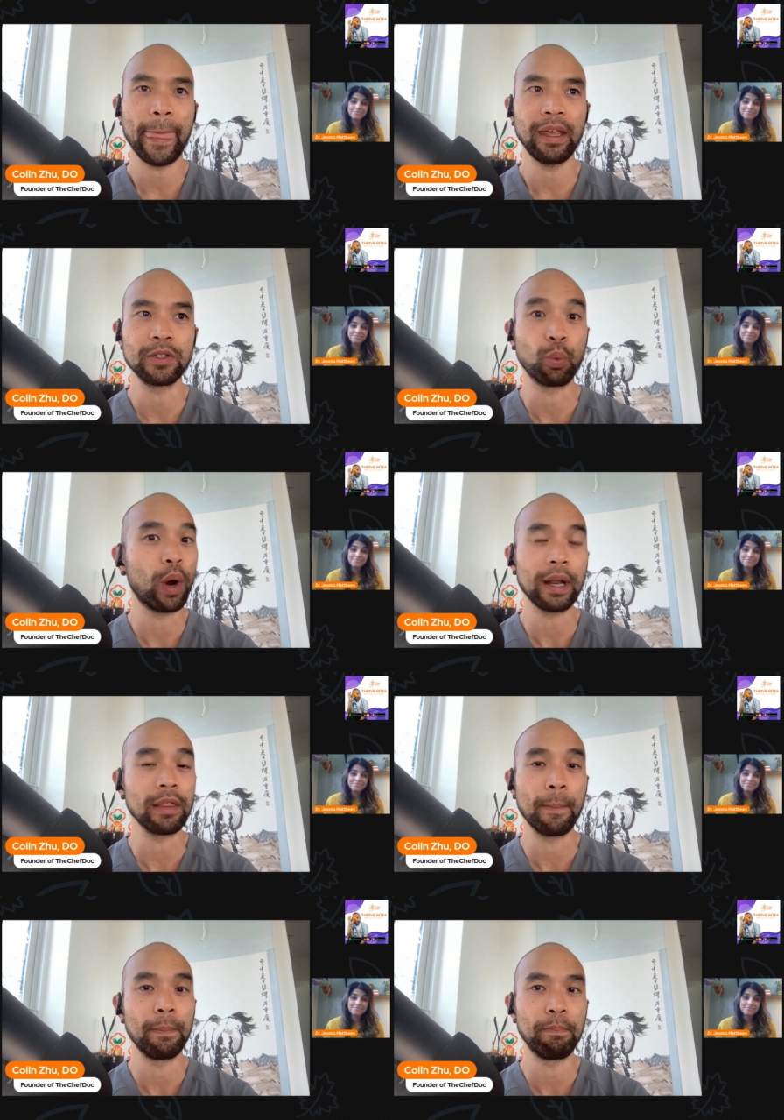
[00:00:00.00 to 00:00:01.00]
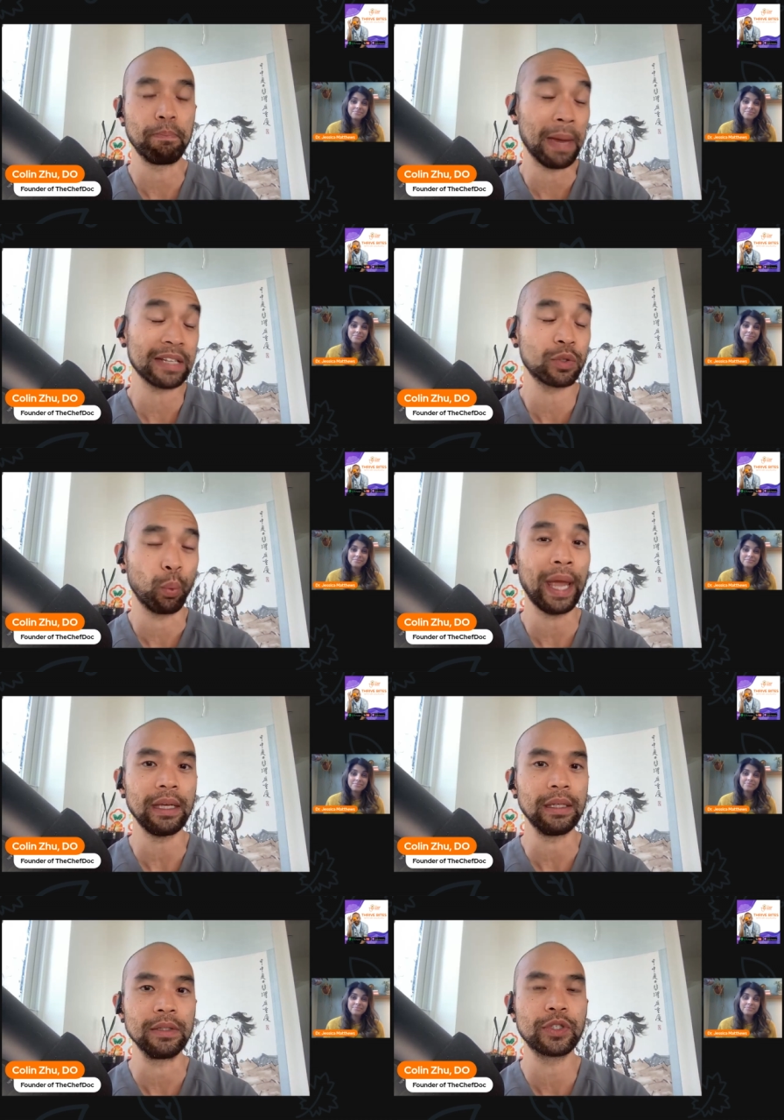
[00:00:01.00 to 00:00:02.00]
is one of the best
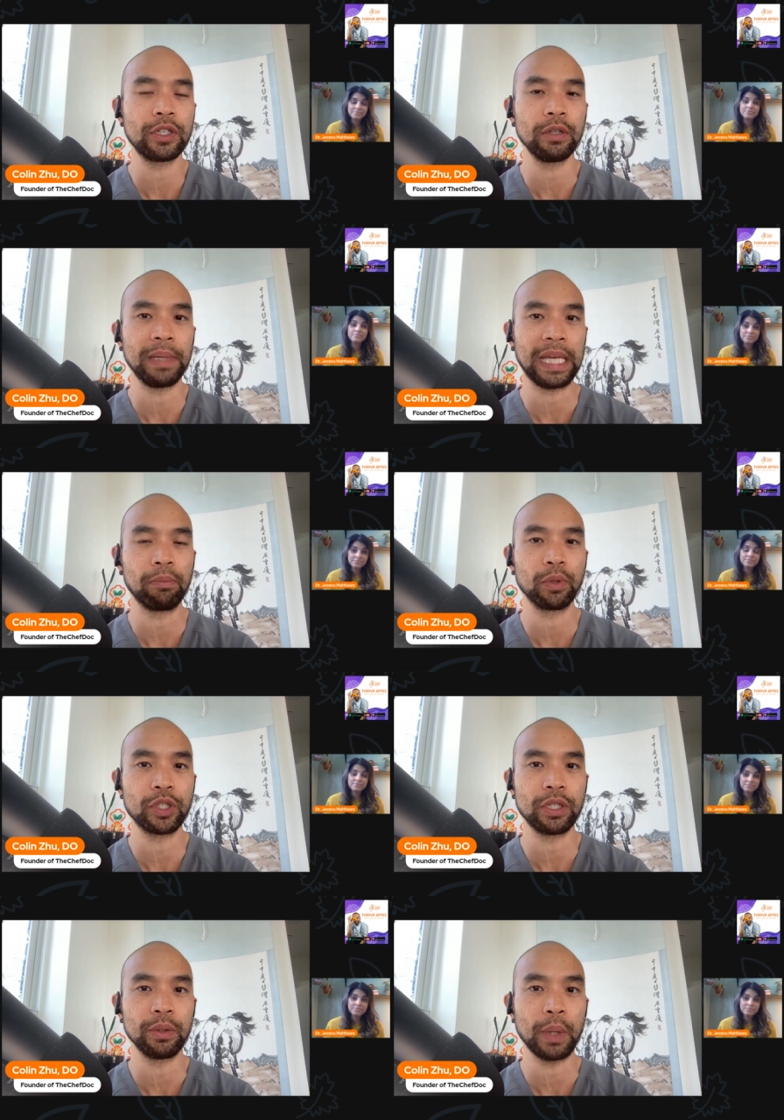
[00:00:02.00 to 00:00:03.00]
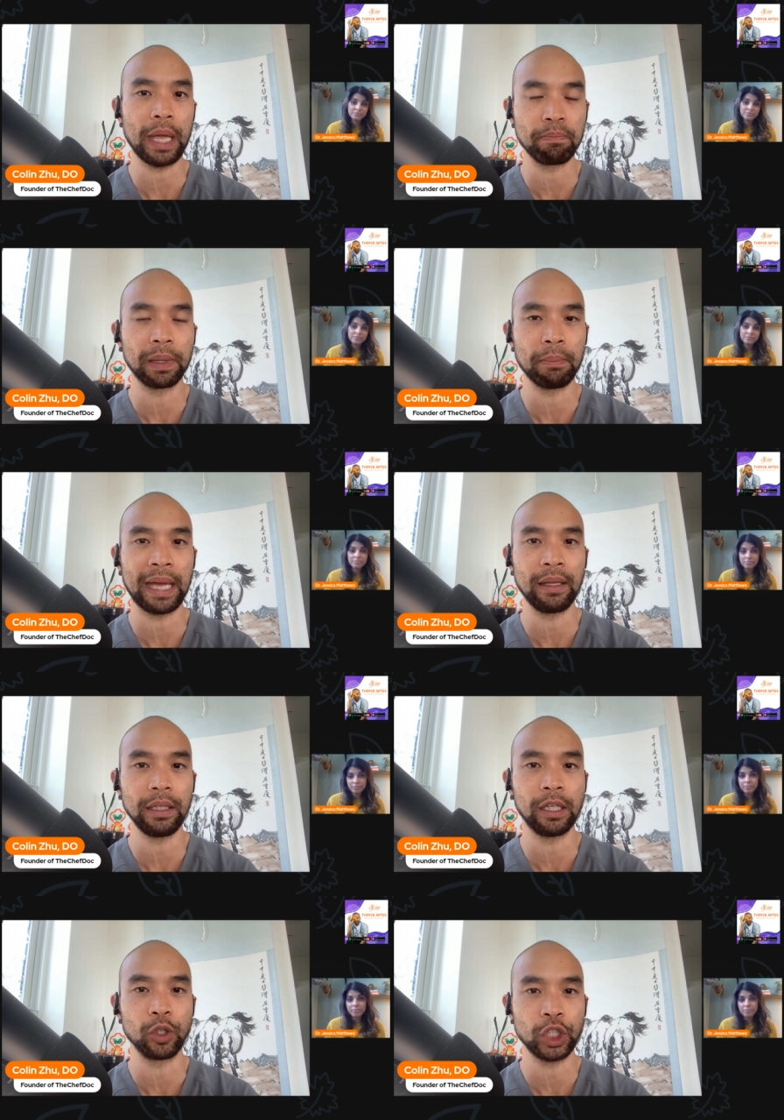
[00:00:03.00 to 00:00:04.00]
ways to be able to implement
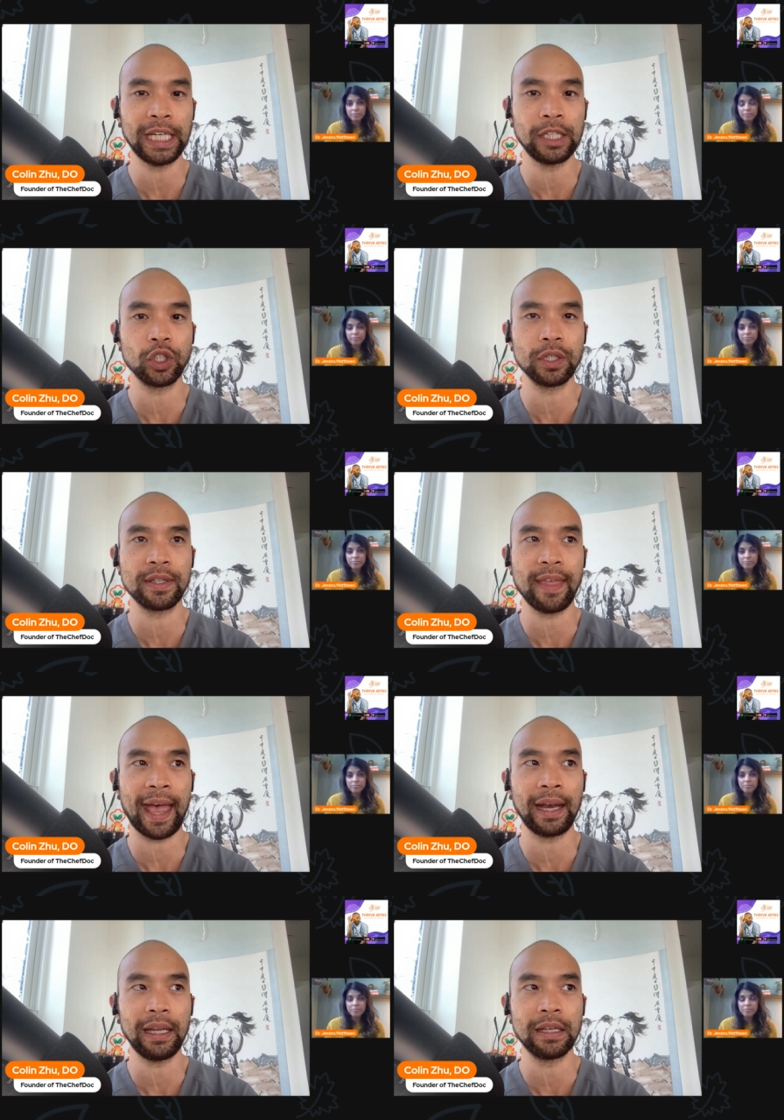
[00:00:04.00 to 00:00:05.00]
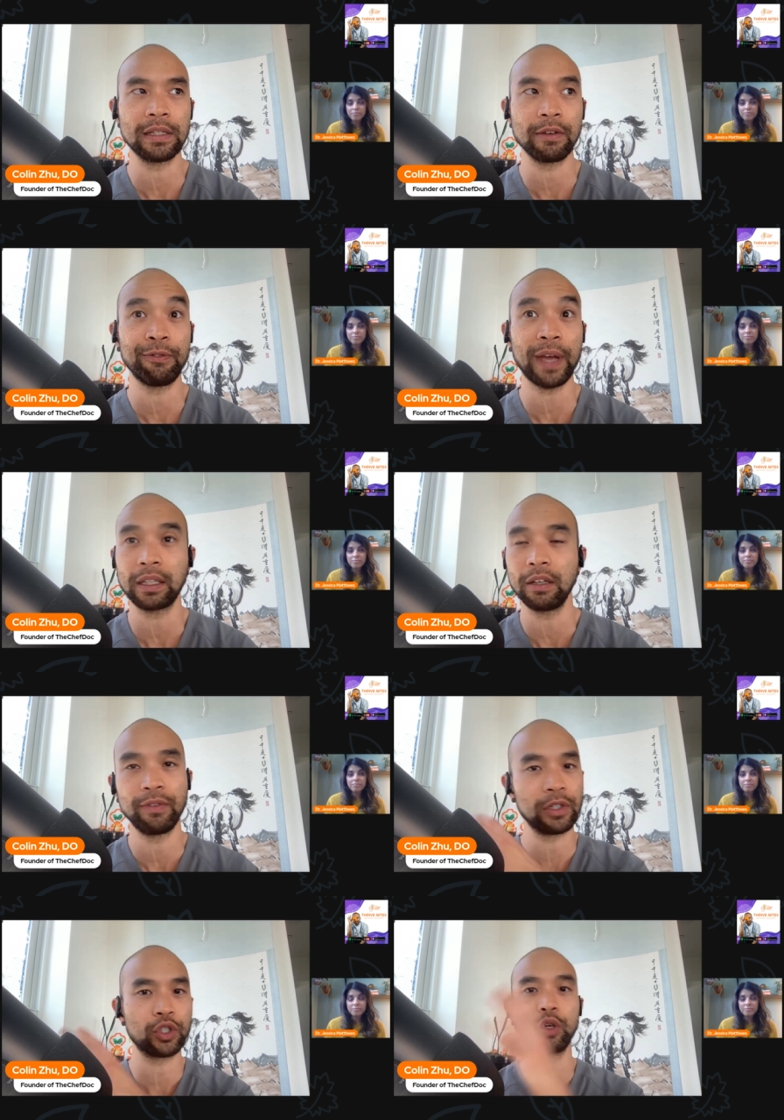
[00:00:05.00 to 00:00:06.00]
you know changes that is effective
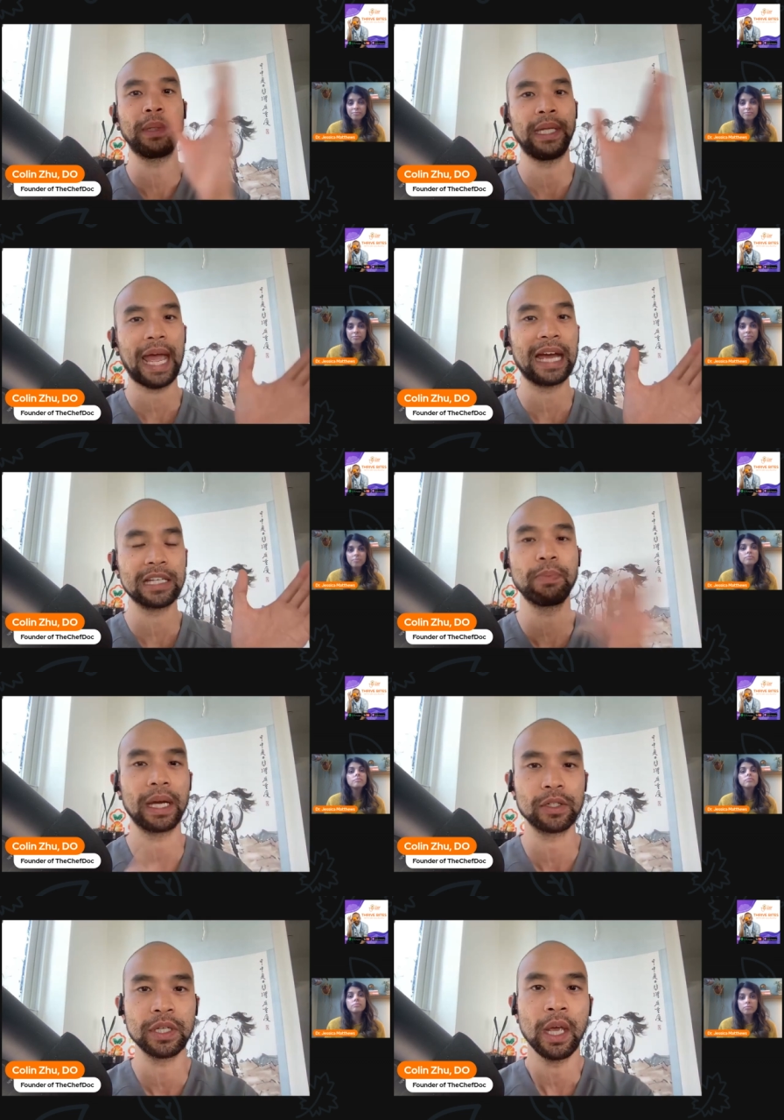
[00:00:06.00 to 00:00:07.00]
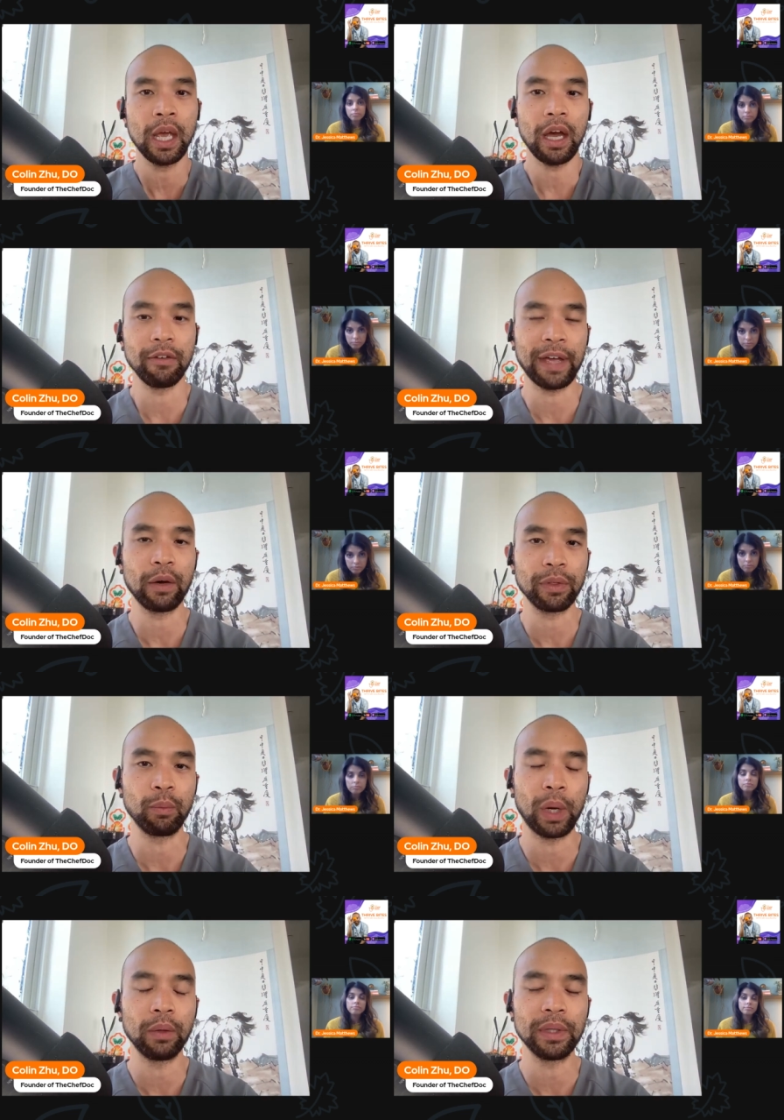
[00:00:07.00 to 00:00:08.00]
in so many aspects of health
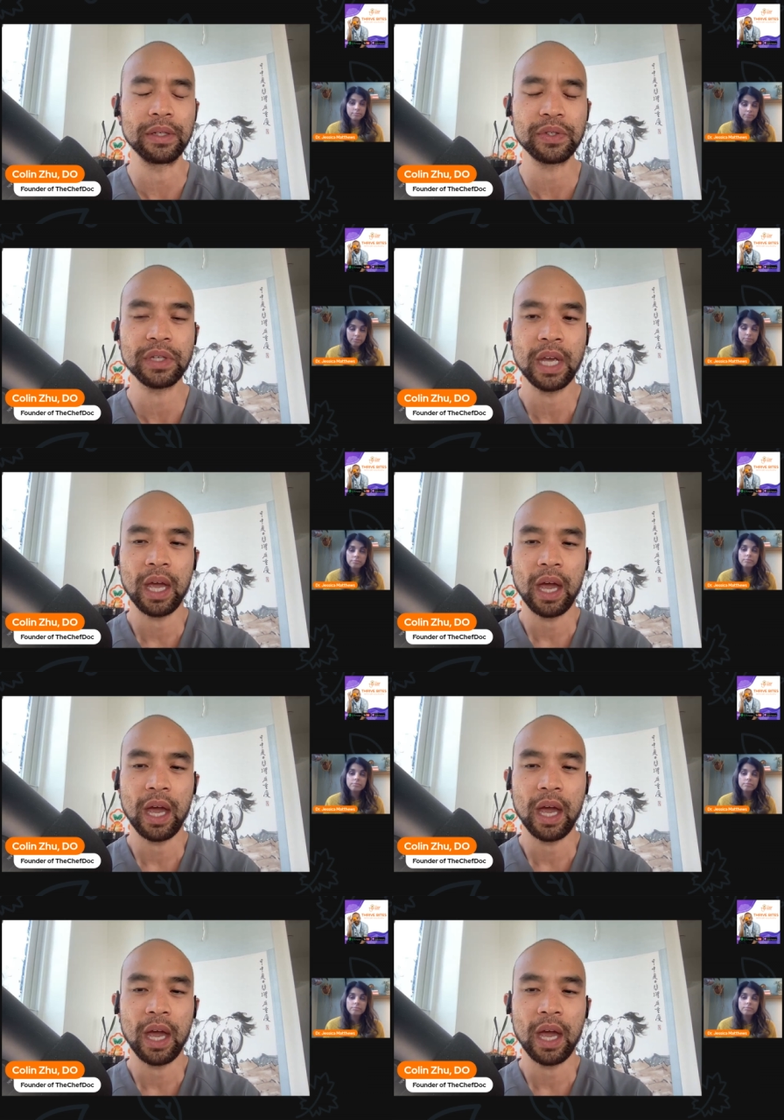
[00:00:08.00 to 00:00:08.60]
and wellness